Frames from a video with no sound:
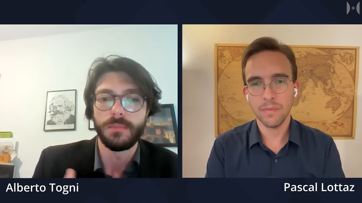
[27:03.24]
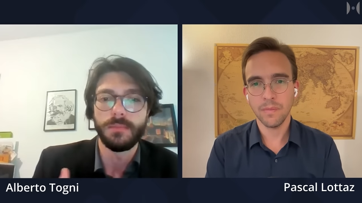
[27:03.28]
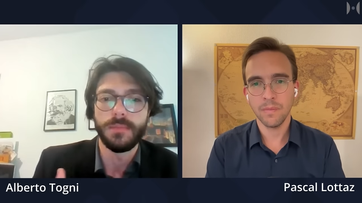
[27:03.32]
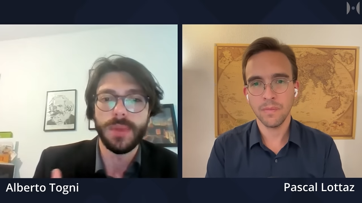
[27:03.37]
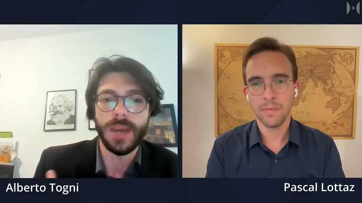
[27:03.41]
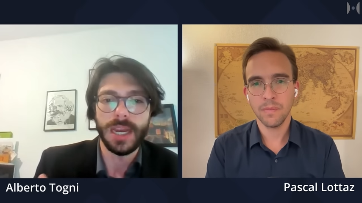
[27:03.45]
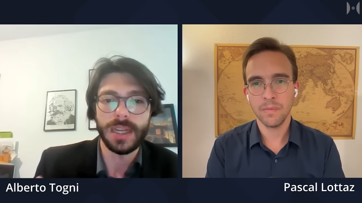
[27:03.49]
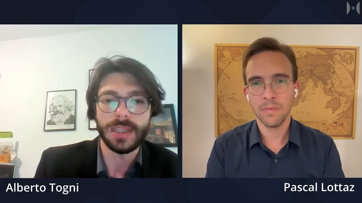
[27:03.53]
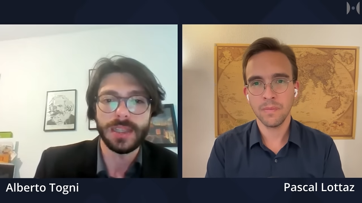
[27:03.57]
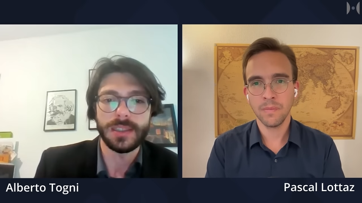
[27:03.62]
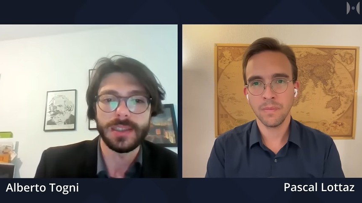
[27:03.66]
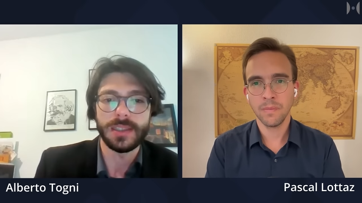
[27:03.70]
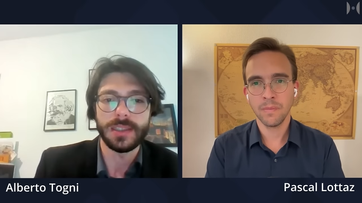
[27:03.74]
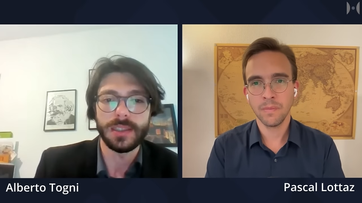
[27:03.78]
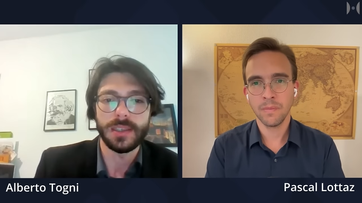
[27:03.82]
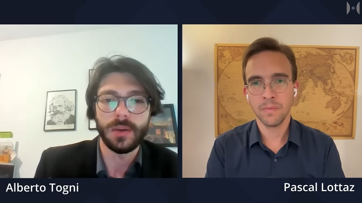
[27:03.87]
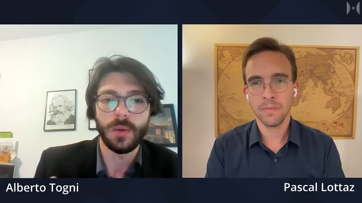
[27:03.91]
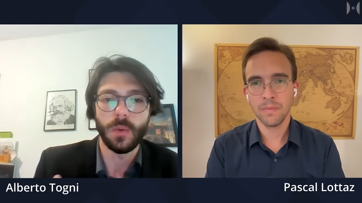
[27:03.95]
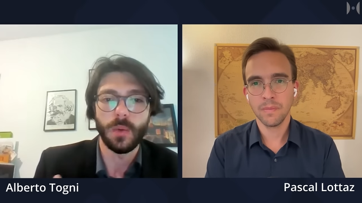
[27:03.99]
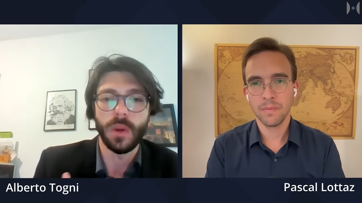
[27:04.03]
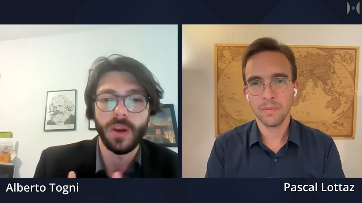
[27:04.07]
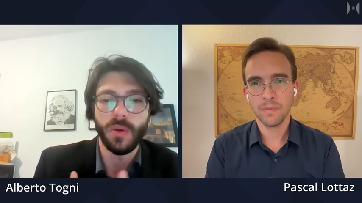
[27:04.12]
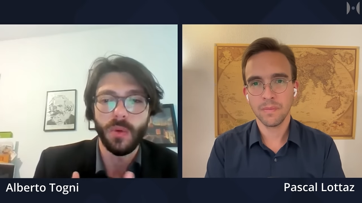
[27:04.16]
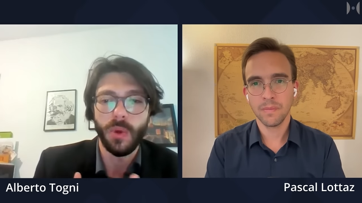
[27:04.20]
Speaker 1: But
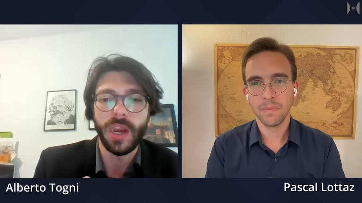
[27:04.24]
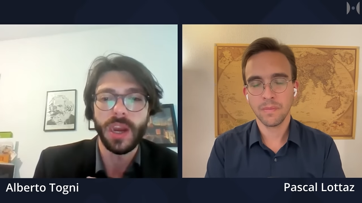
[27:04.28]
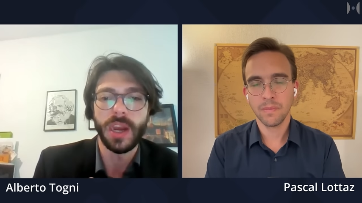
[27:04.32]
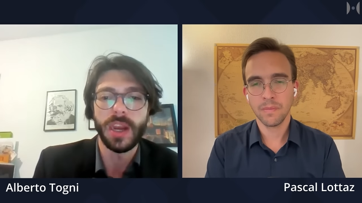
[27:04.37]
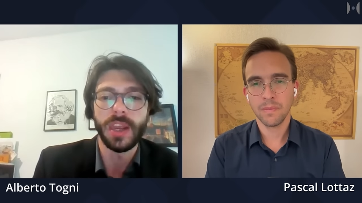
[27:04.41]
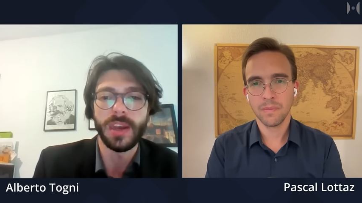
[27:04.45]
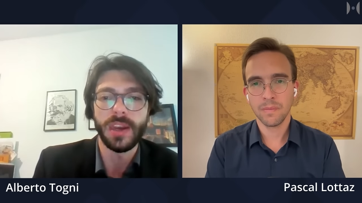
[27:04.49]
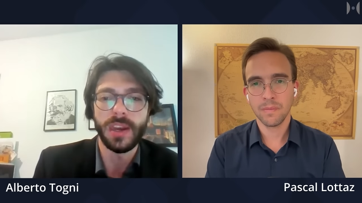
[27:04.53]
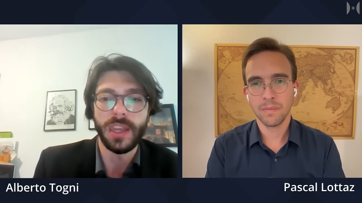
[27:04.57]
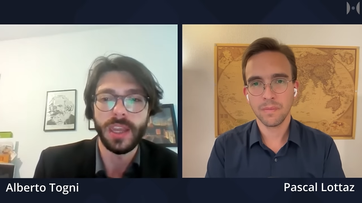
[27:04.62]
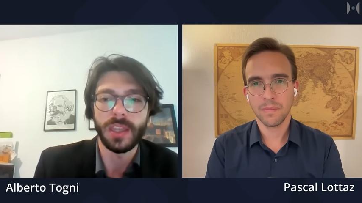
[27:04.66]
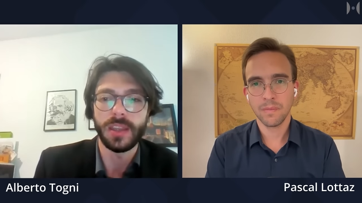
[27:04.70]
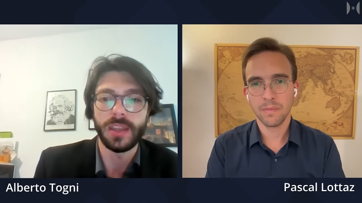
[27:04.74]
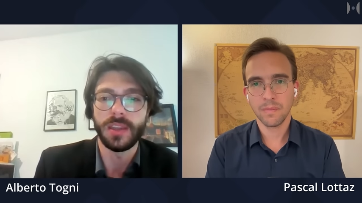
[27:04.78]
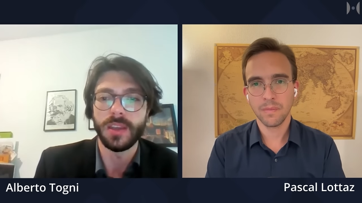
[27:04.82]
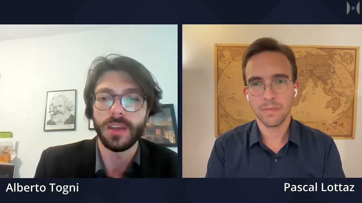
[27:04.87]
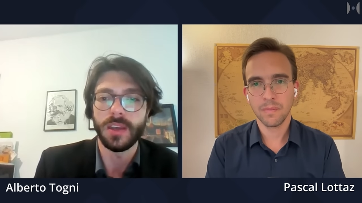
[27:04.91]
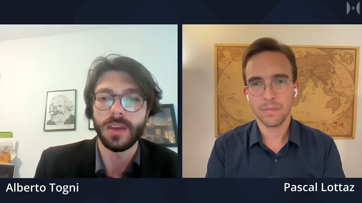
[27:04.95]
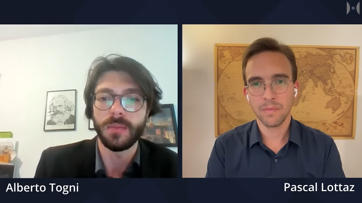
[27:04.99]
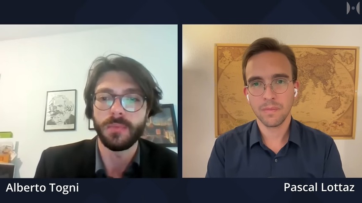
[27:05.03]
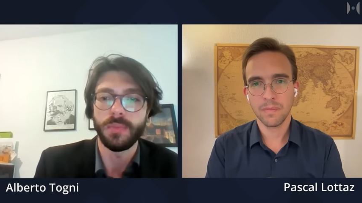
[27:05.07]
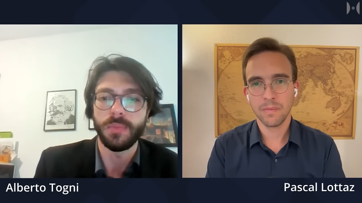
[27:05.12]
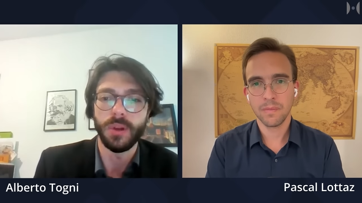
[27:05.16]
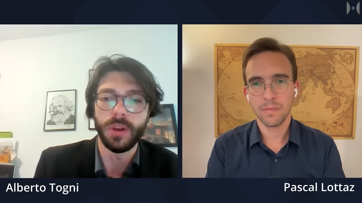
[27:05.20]
we really need
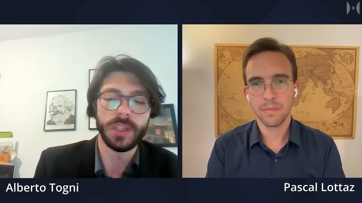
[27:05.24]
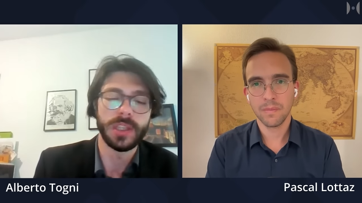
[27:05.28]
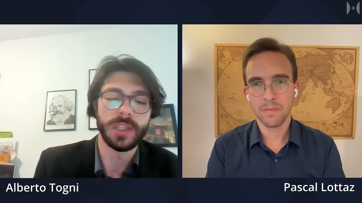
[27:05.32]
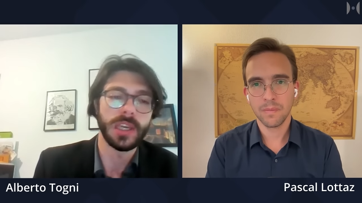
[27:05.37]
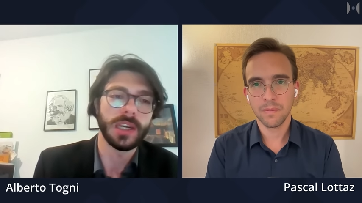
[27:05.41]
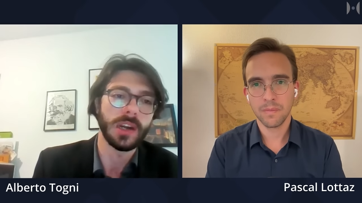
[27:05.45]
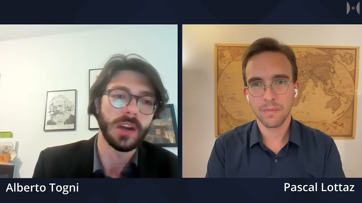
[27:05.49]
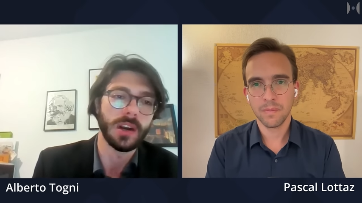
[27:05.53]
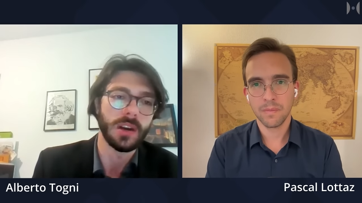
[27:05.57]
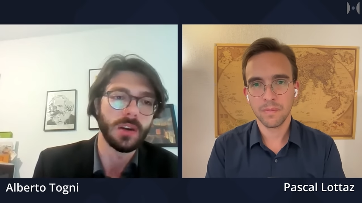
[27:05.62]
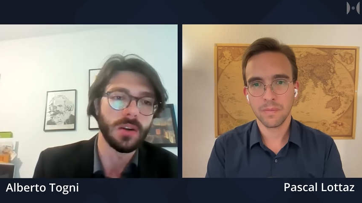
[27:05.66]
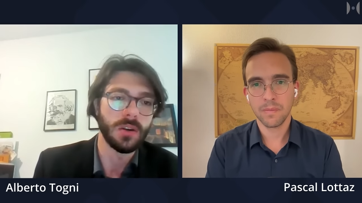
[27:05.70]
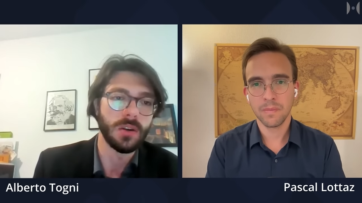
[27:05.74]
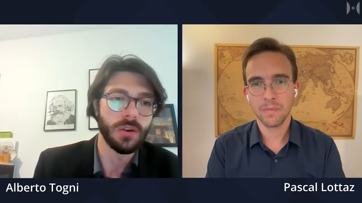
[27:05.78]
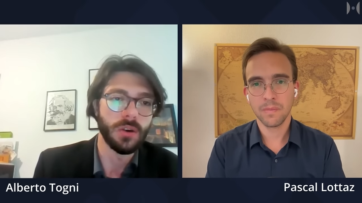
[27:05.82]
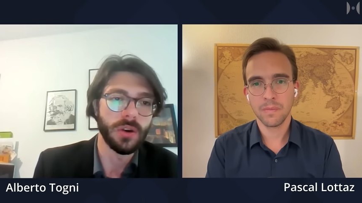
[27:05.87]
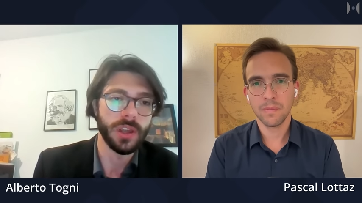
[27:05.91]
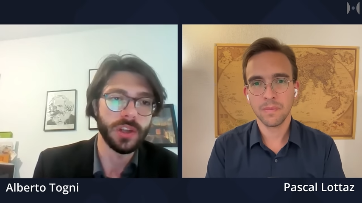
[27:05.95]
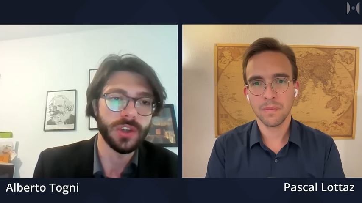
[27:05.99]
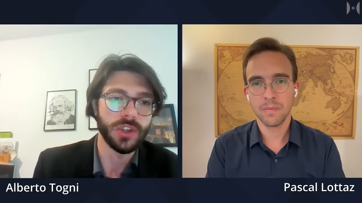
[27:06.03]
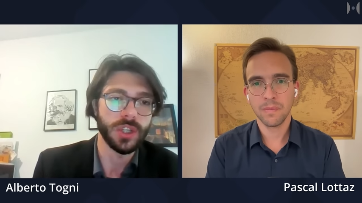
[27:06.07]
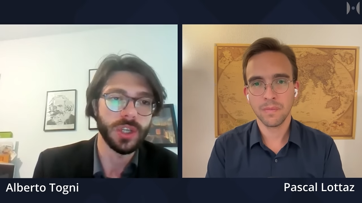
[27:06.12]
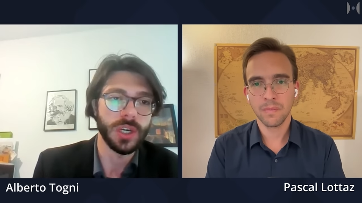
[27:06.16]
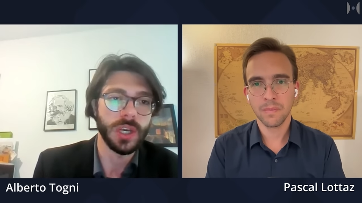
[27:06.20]
the political
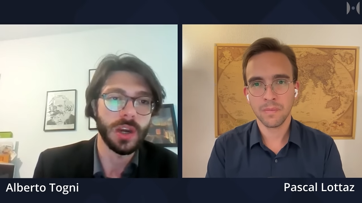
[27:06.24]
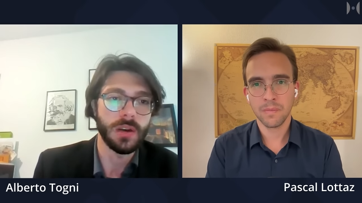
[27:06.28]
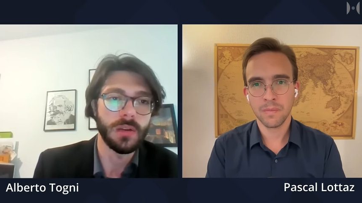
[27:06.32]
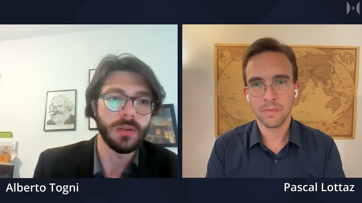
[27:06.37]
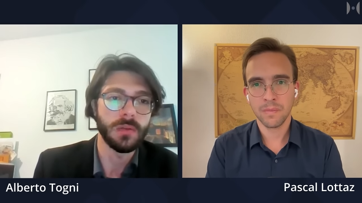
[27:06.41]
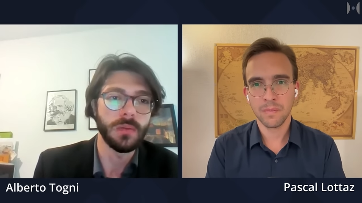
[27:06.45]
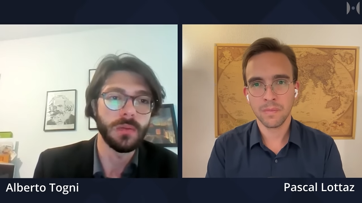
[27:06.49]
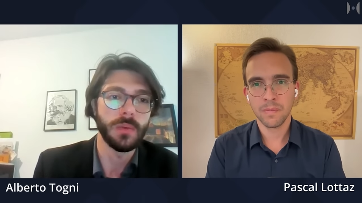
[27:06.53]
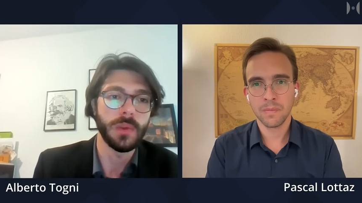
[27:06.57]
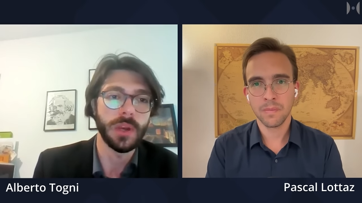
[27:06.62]
courage now.